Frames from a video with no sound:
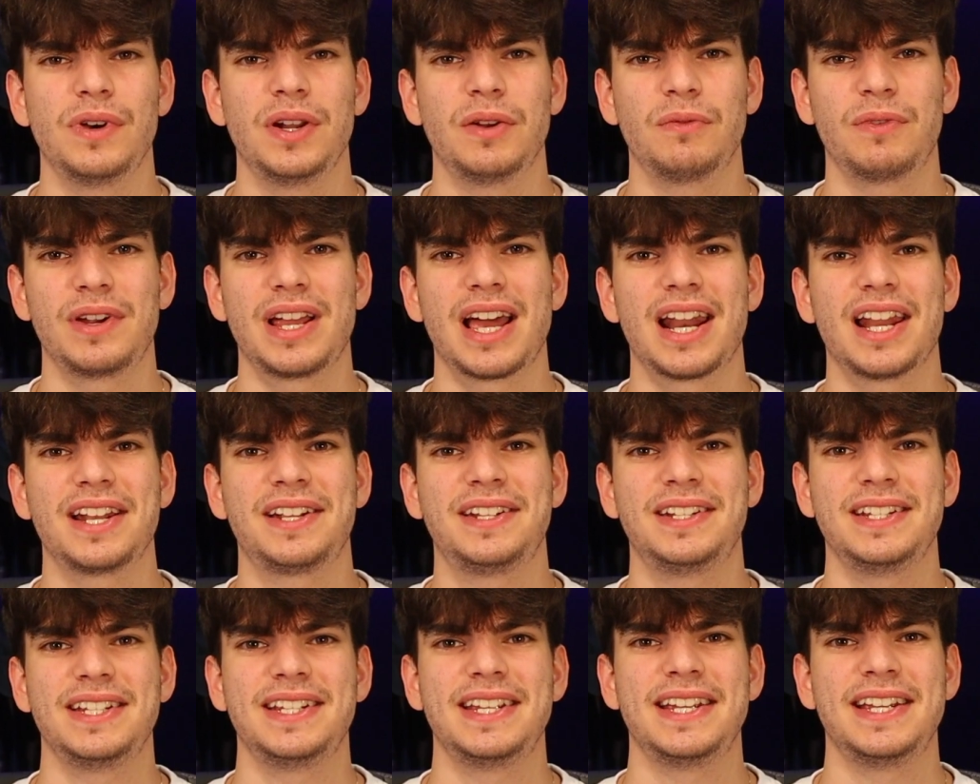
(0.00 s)
when in
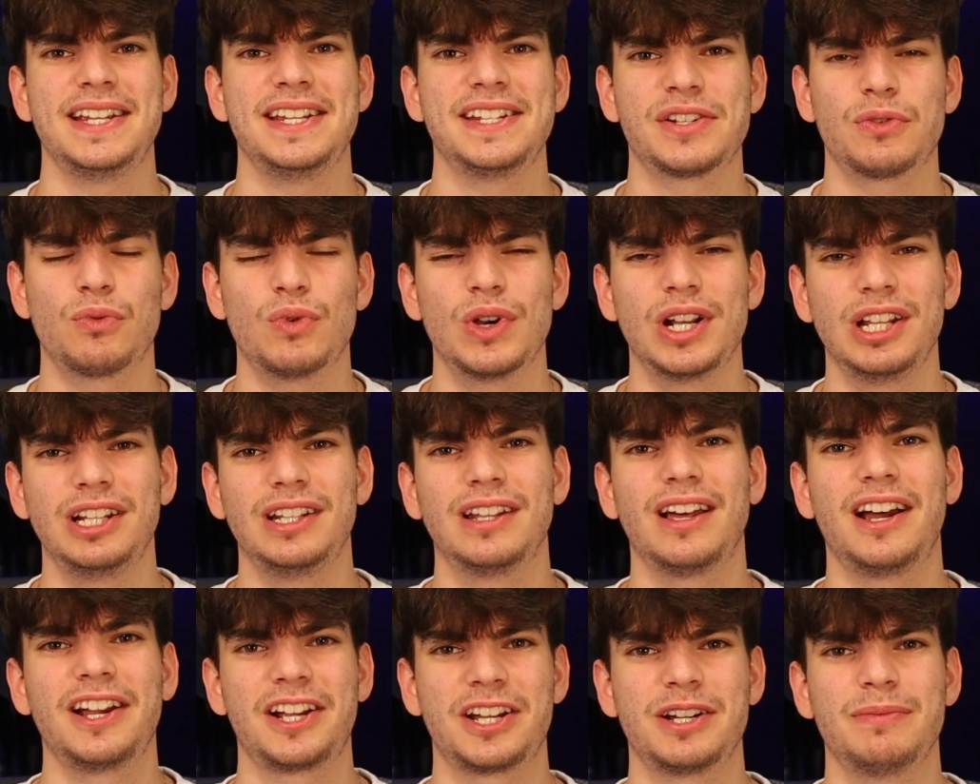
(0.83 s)
reality he is a really
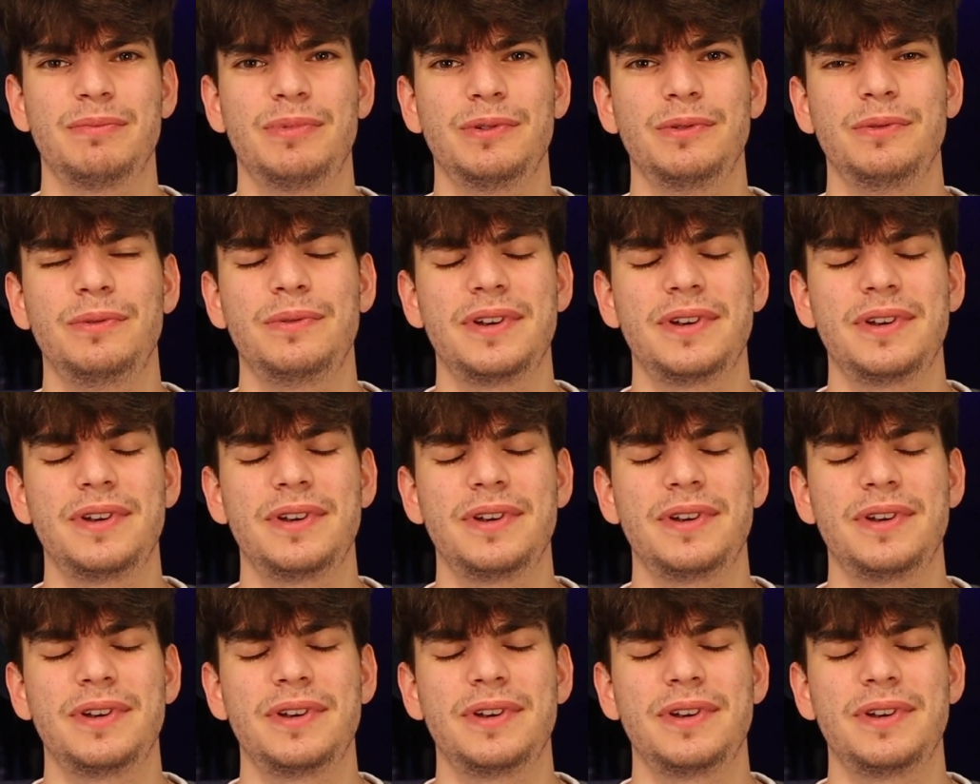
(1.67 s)
likable